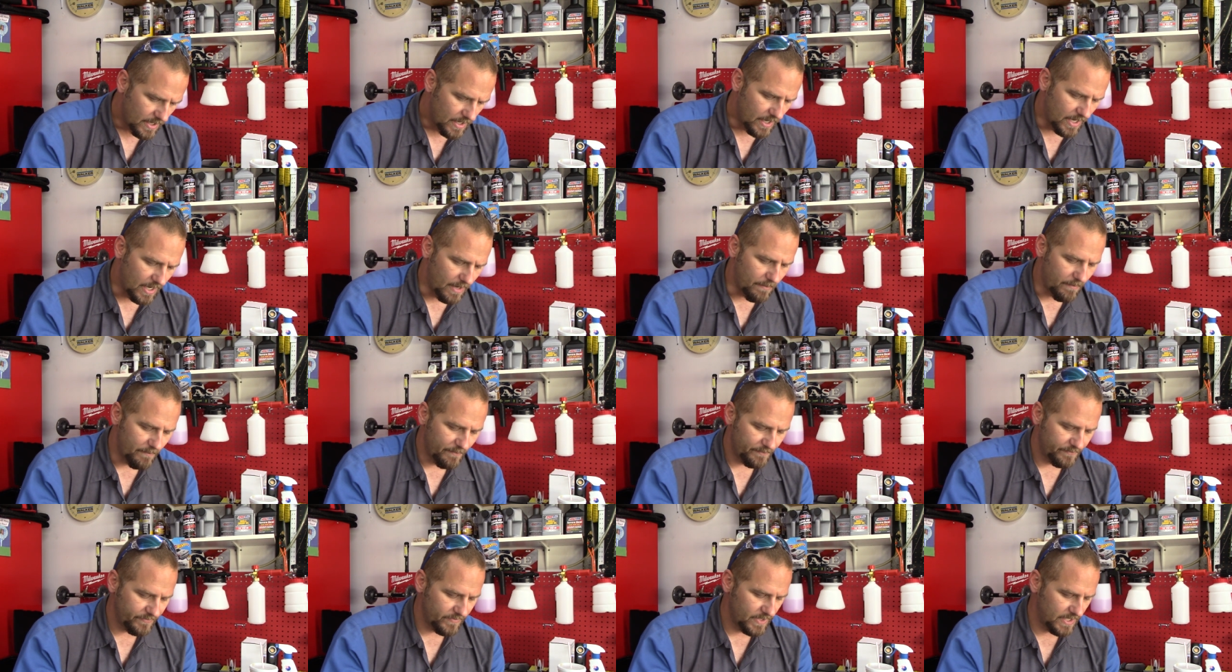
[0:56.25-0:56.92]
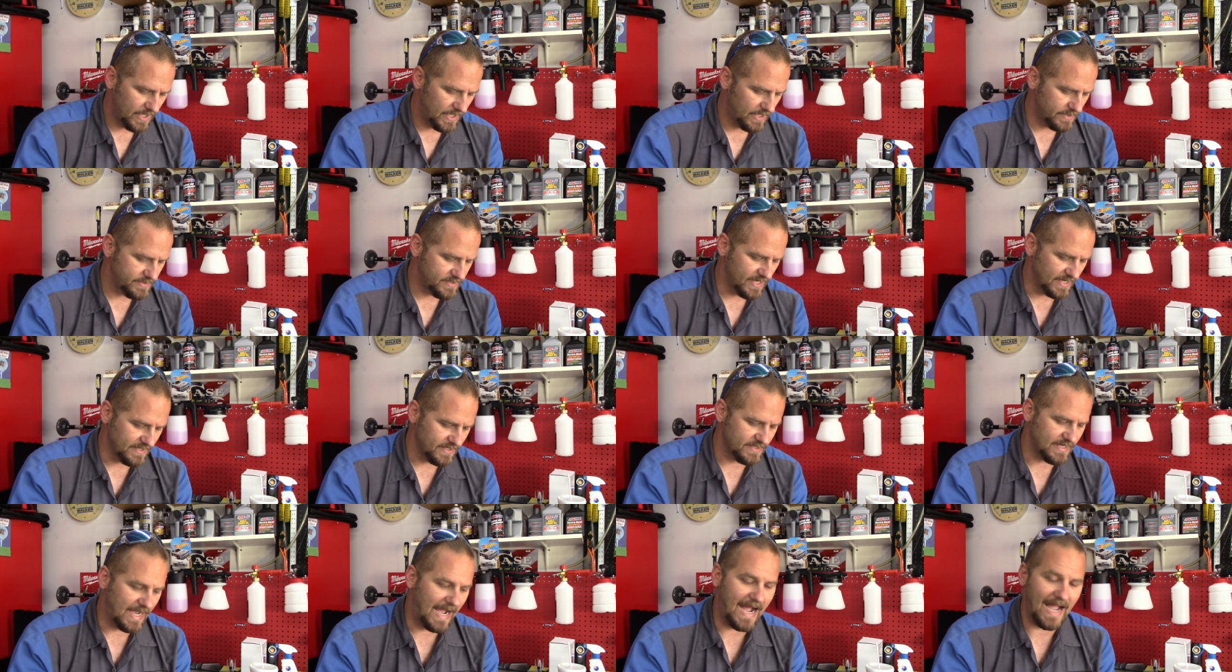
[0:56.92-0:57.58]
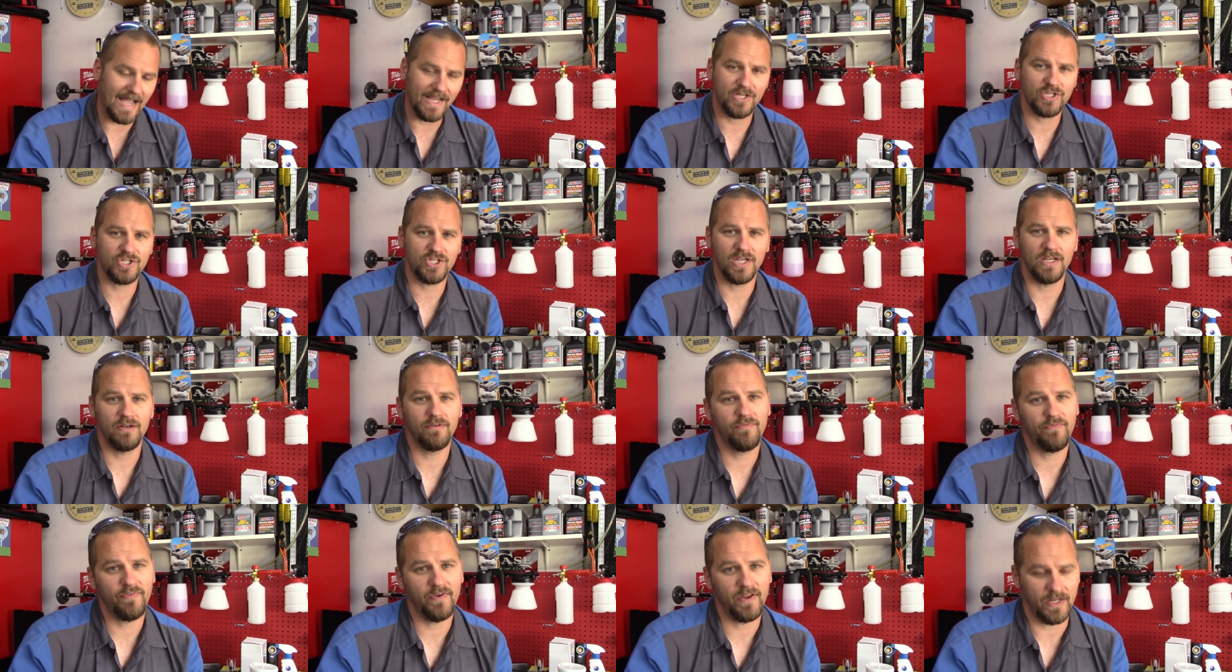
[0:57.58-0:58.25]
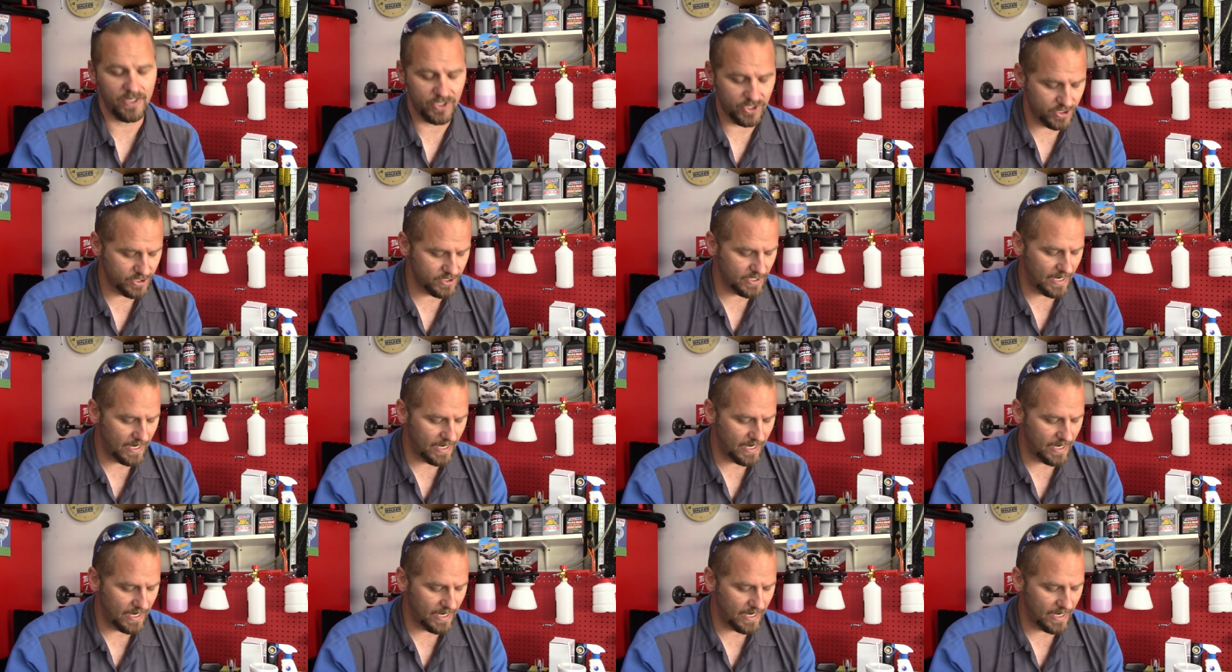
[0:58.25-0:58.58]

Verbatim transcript: Um, it says it's a high sheen finish.